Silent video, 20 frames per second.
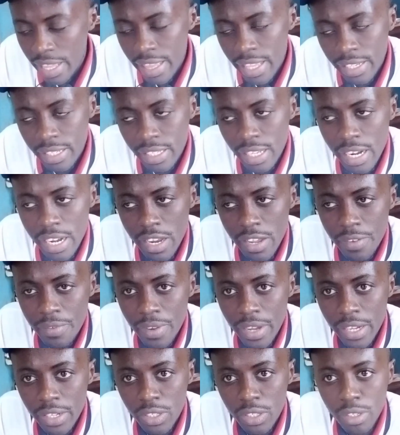the study
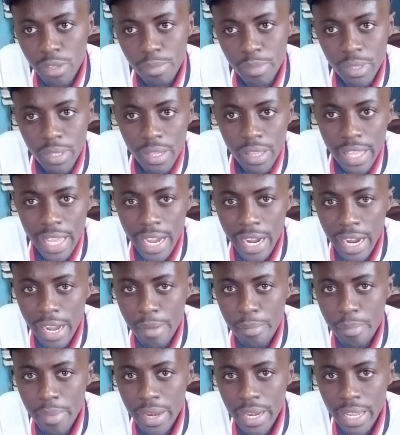of atoms and the
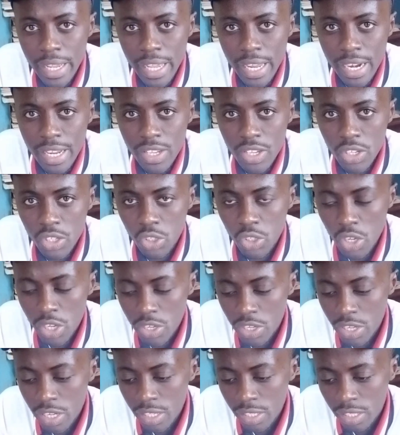accompanying energy
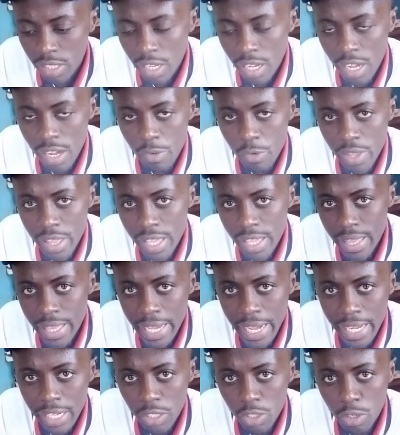changes within
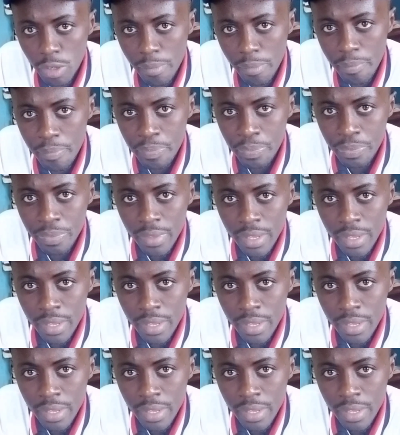the atom,